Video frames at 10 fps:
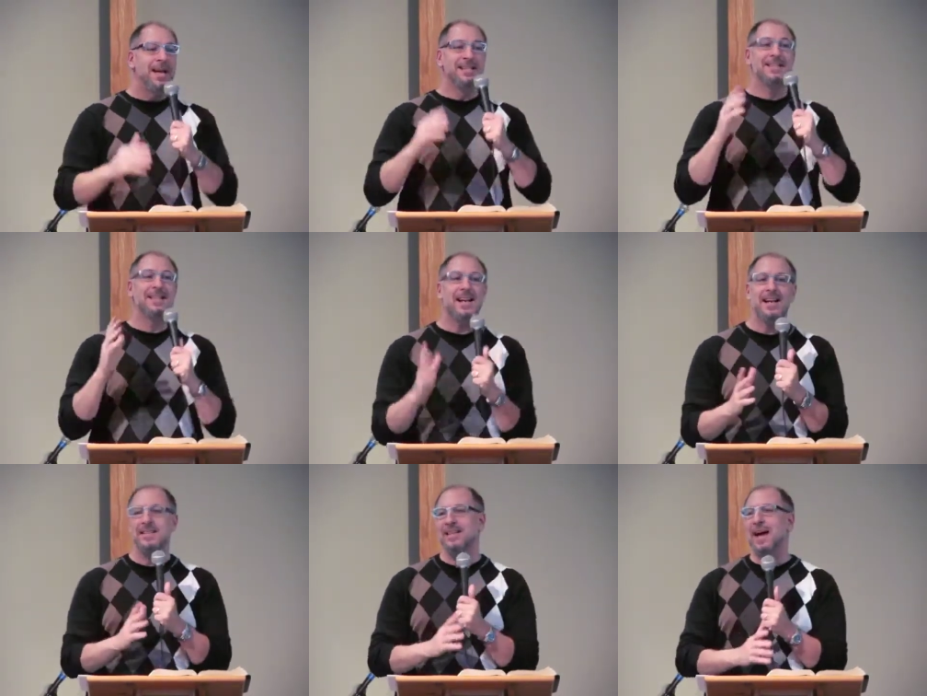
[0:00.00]
and sit
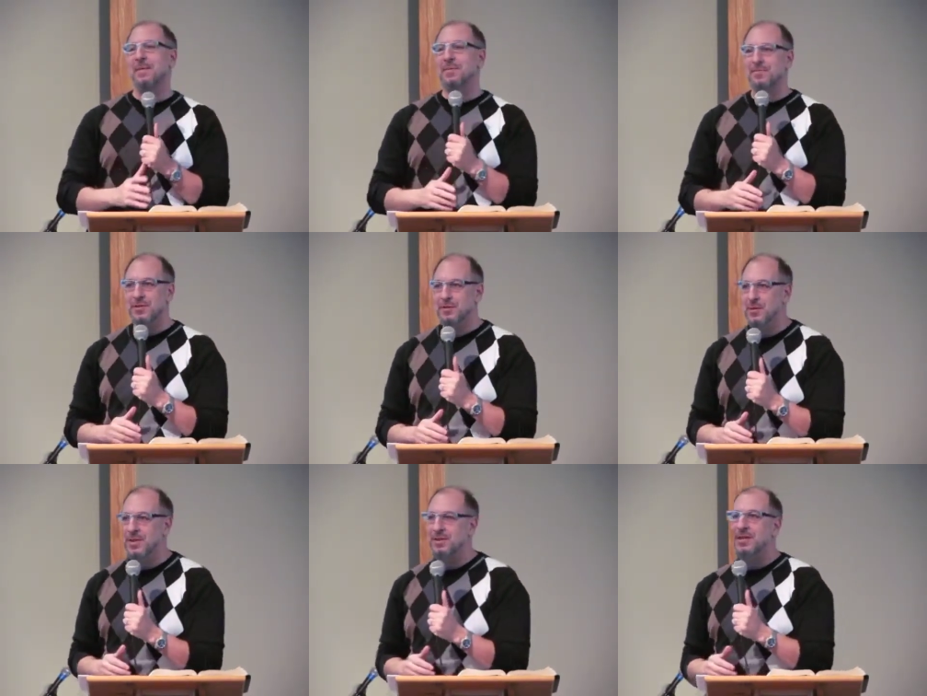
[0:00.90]
on his lap, if you
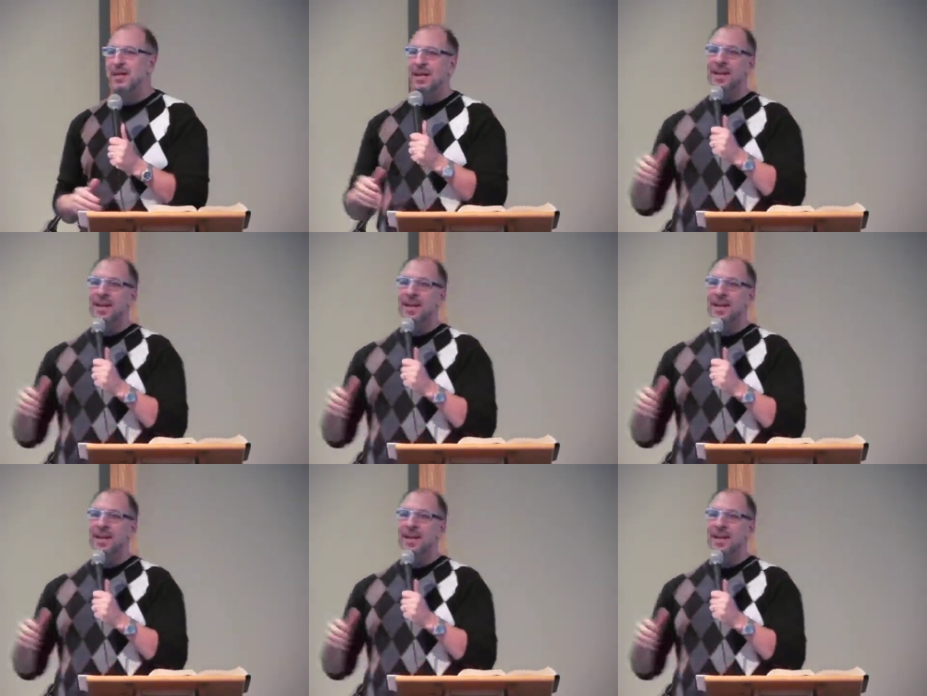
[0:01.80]
will,